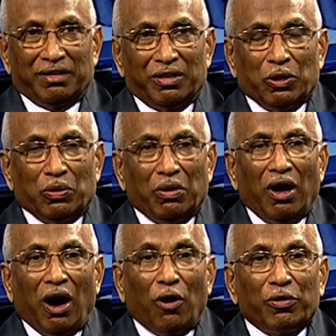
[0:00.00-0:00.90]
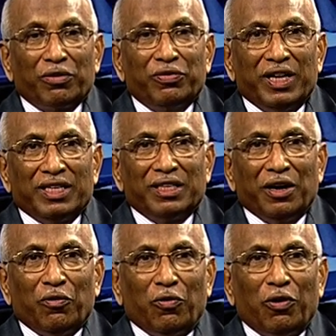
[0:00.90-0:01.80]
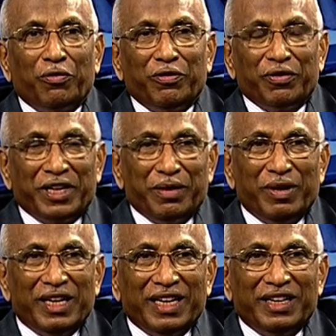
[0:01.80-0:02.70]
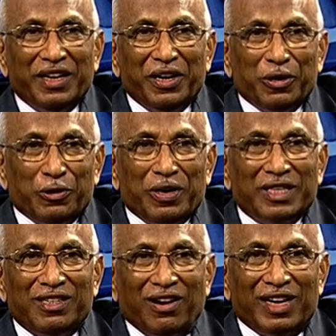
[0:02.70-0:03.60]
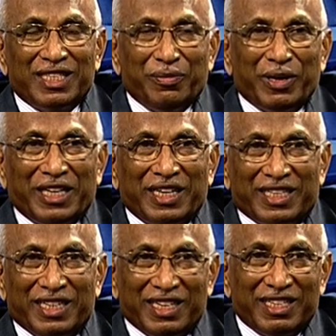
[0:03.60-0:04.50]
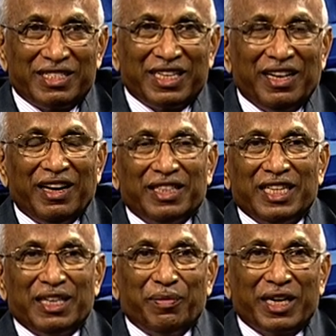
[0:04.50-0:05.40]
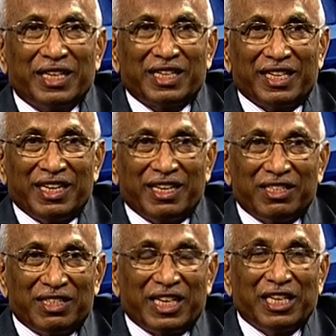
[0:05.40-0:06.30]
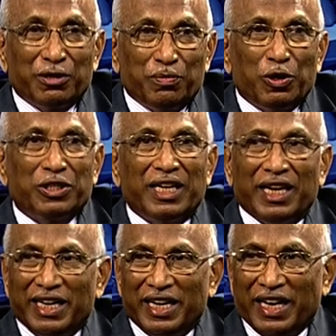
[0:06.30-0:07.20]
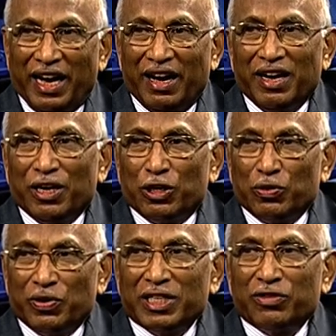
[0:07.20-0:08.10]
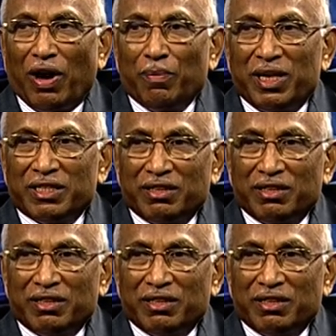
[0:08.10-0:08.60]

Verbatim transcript: You know, out of this 450 billion US dollar semiconductor industry, the semiconductor industry contribution in India towards fabless